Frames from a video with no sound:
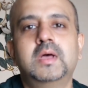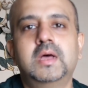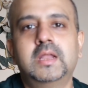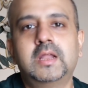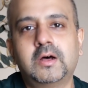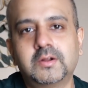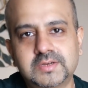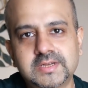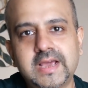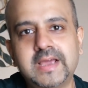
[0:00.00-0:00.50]

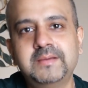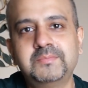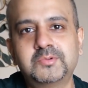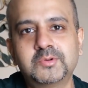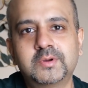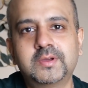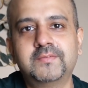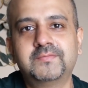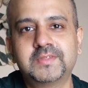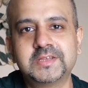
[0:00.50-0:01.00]
Now time to
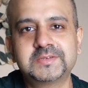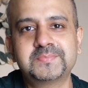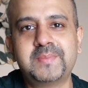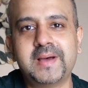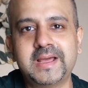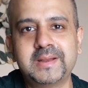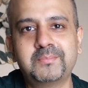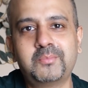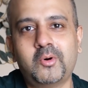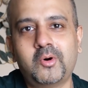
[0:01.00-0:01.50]
give this
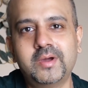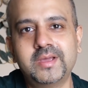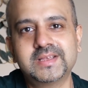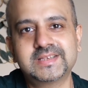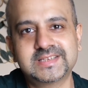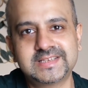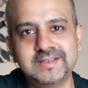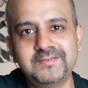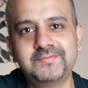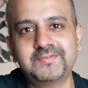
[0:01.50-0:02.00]
bad boy a
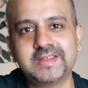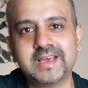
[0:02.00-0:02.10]
sniff